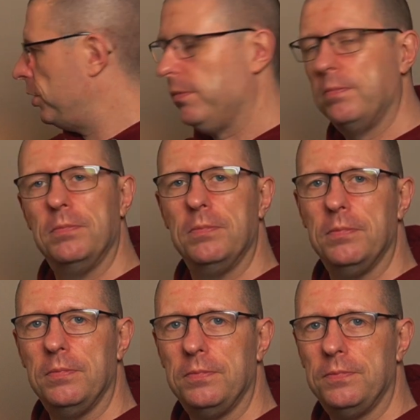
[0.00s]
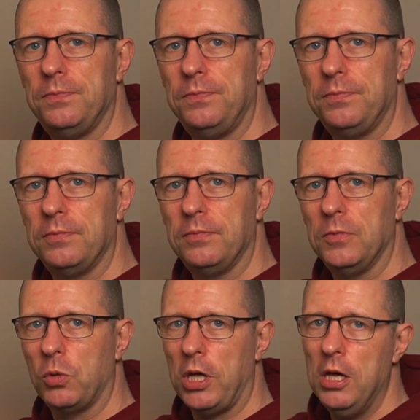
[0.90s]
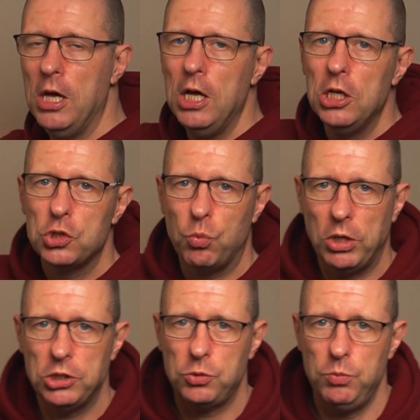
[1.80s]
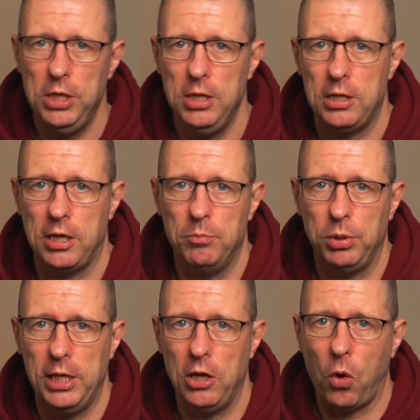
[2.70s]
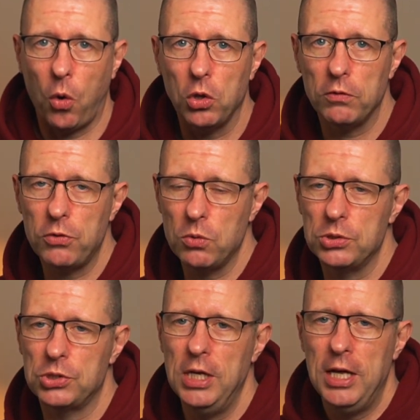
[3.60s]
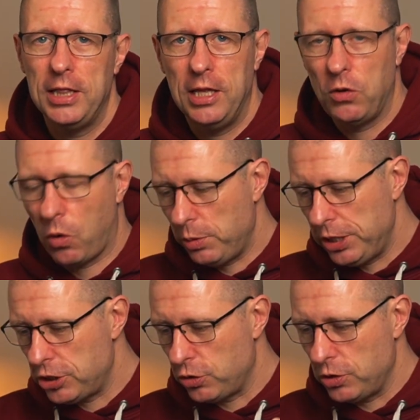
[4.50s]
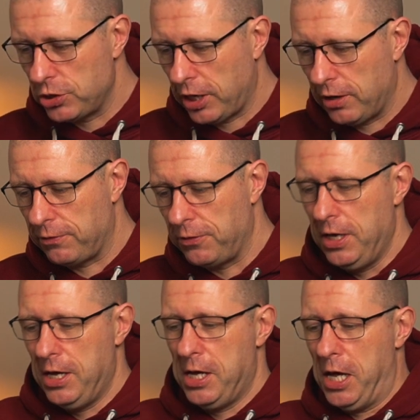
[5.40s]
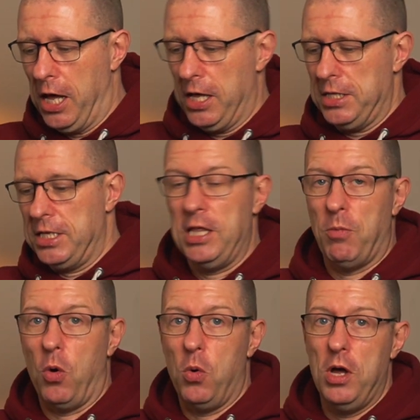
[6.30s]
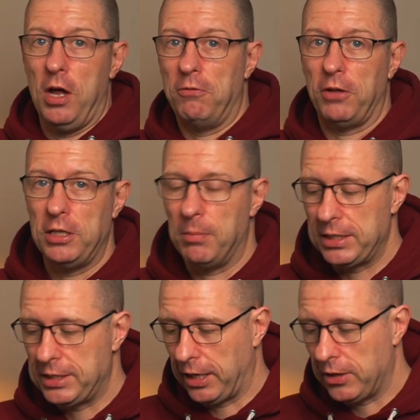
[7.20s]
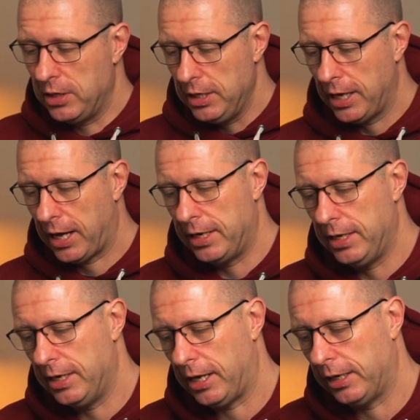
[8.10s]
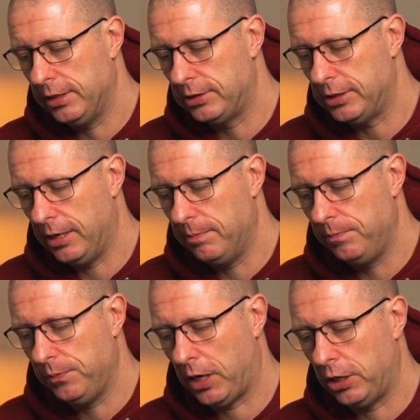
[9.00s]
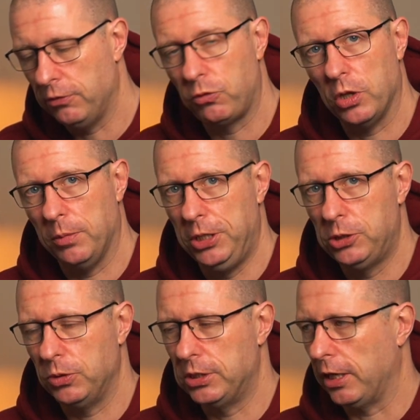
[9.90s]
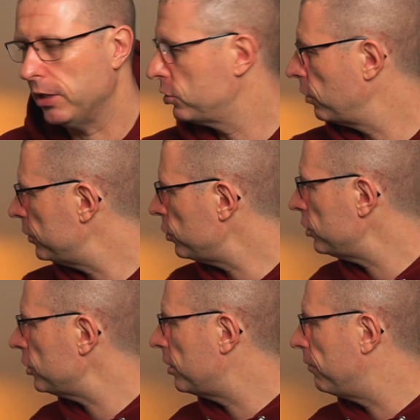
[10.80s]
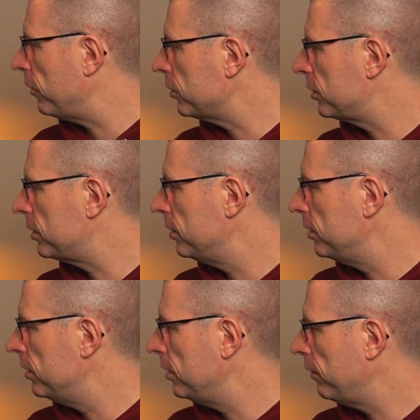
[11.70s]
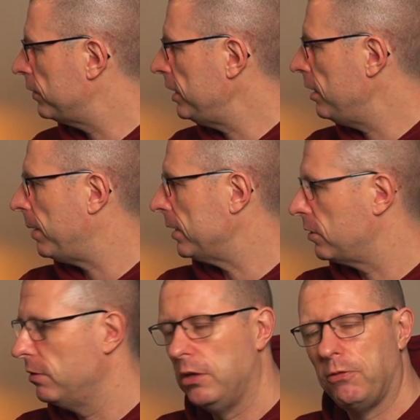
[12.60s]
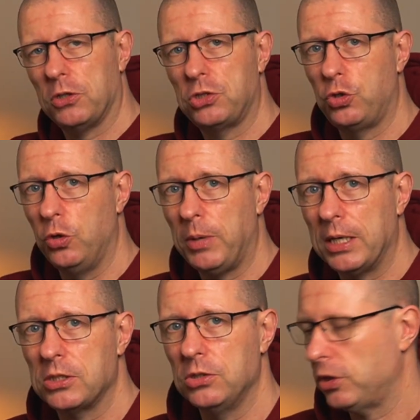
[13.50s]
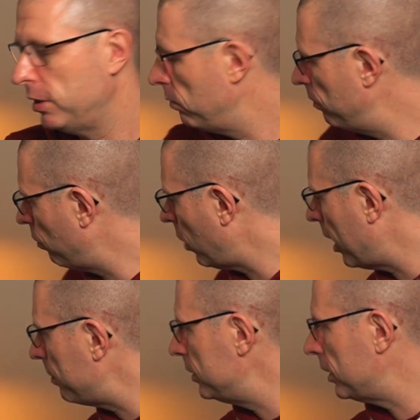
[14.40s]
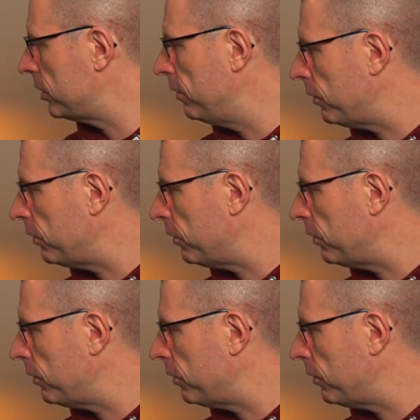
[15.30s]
here. Okay, so once we can play all of those, then all we need to do is kind of take them all and fling them back together, and you've got the piece put together. So if I do just the first, if I take the pattern, the first two patterns, right, what happens is in the